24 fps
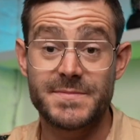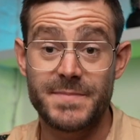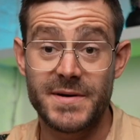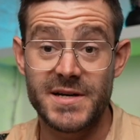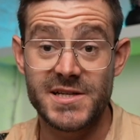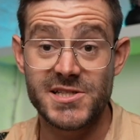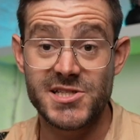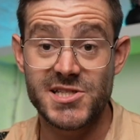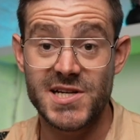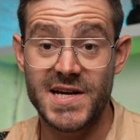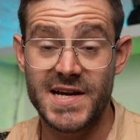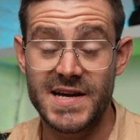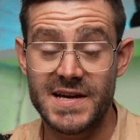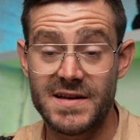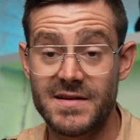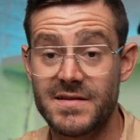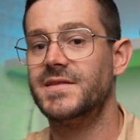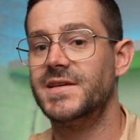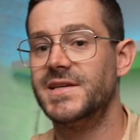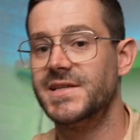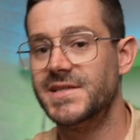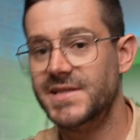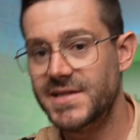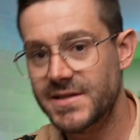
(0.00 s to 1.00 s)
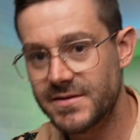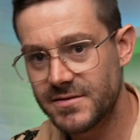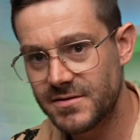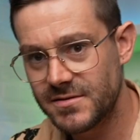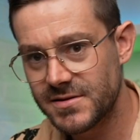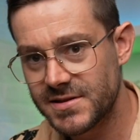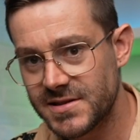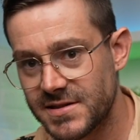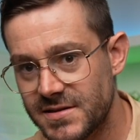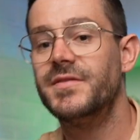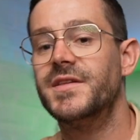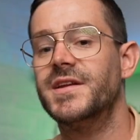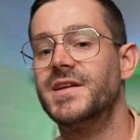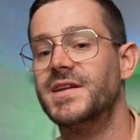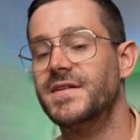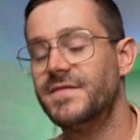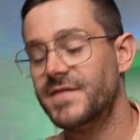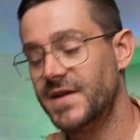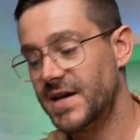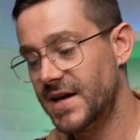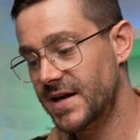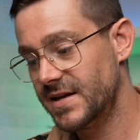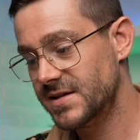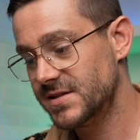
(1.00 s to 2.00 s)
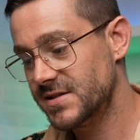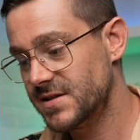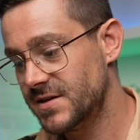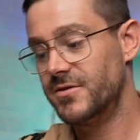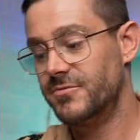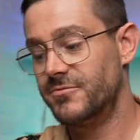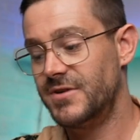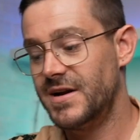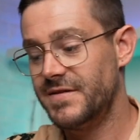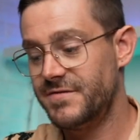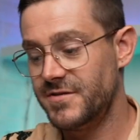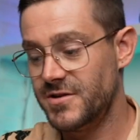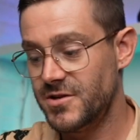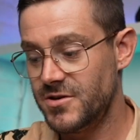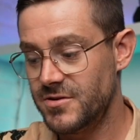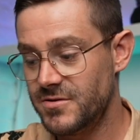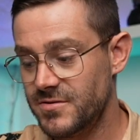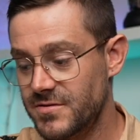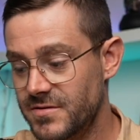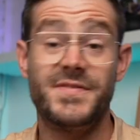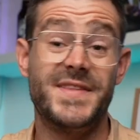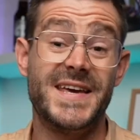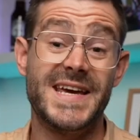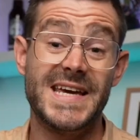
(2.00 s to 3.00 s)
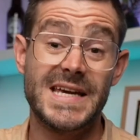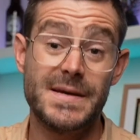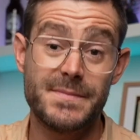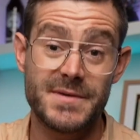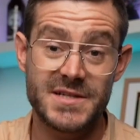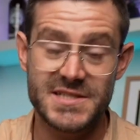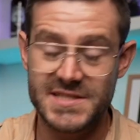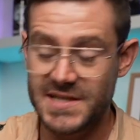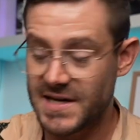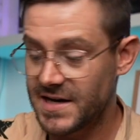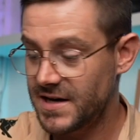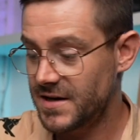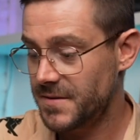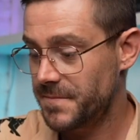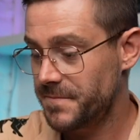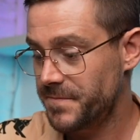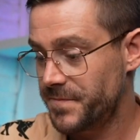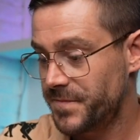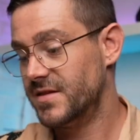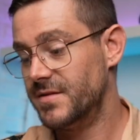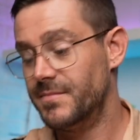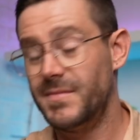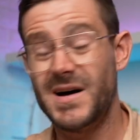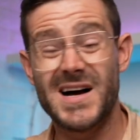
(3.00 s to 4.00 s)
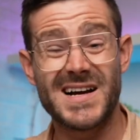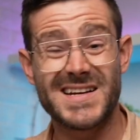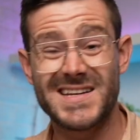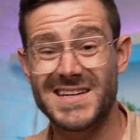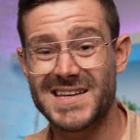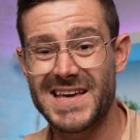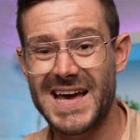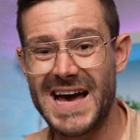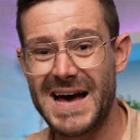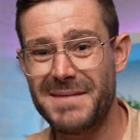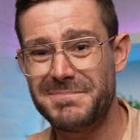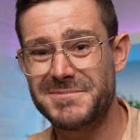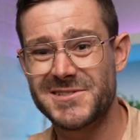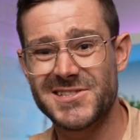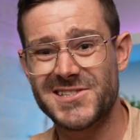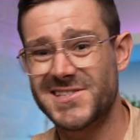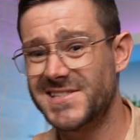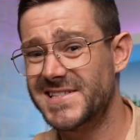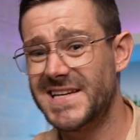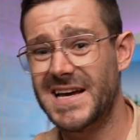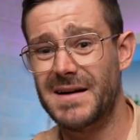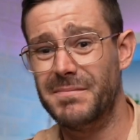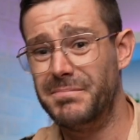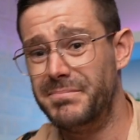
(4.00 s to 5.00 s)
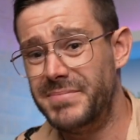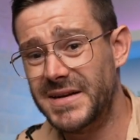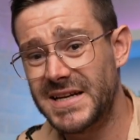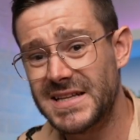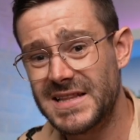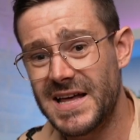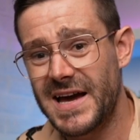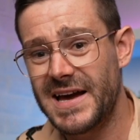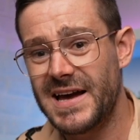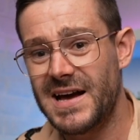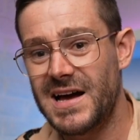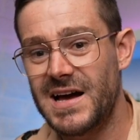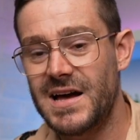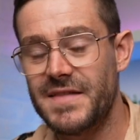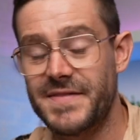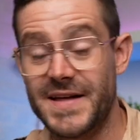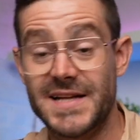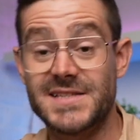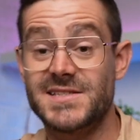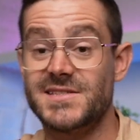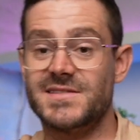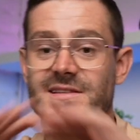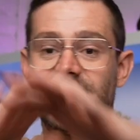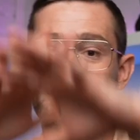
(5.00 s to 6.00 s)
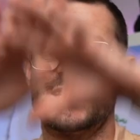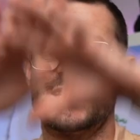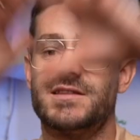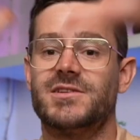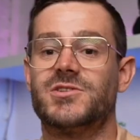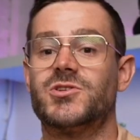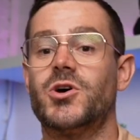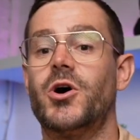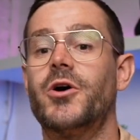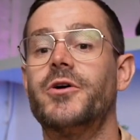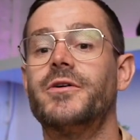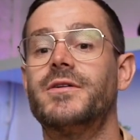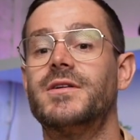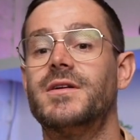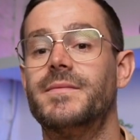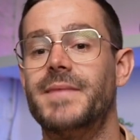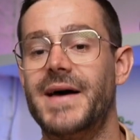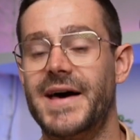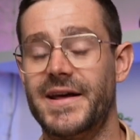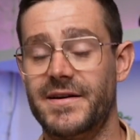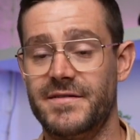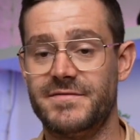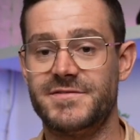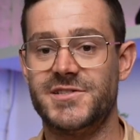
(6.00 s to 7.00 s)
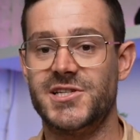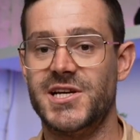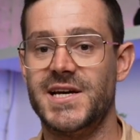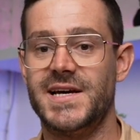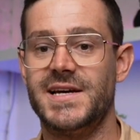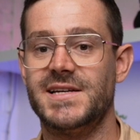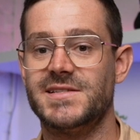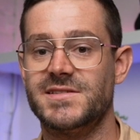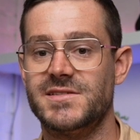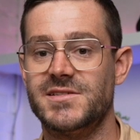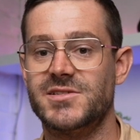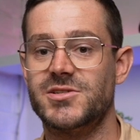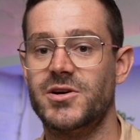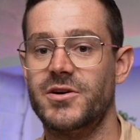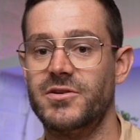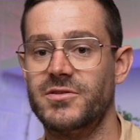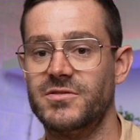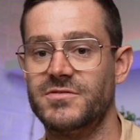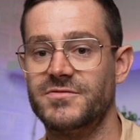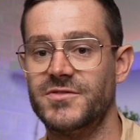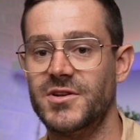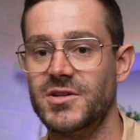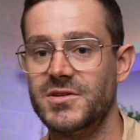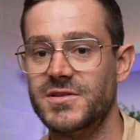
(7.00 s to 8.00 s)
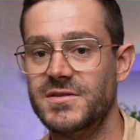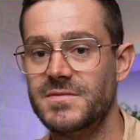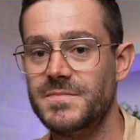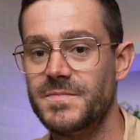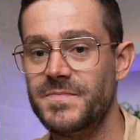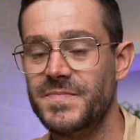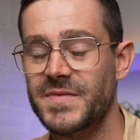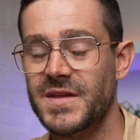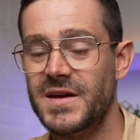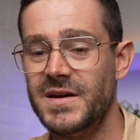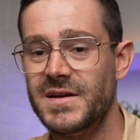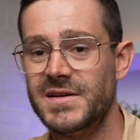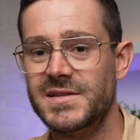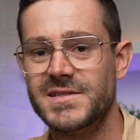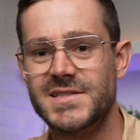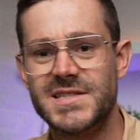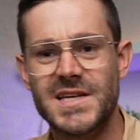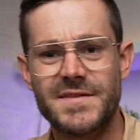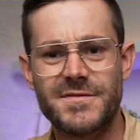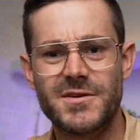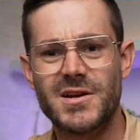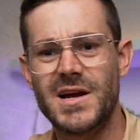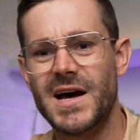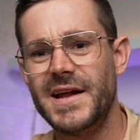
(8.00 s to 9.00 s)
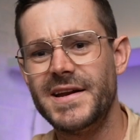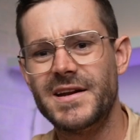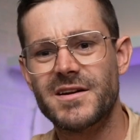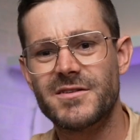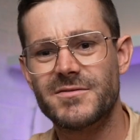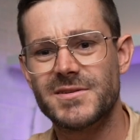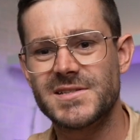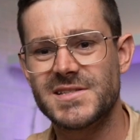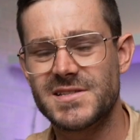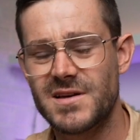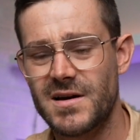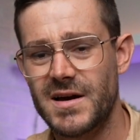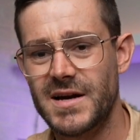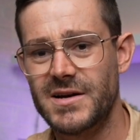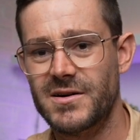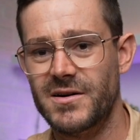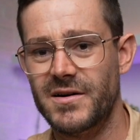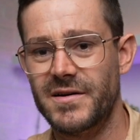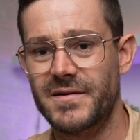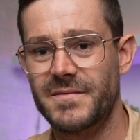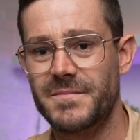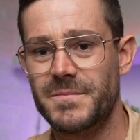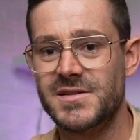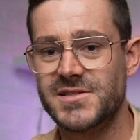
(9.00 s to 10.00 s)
per share, the yield, the dividend, the revenue, the EBITDA, the market cap, just to see how big they are. That's like the total amount of shares and the total volume, to give you an idea of what's going on.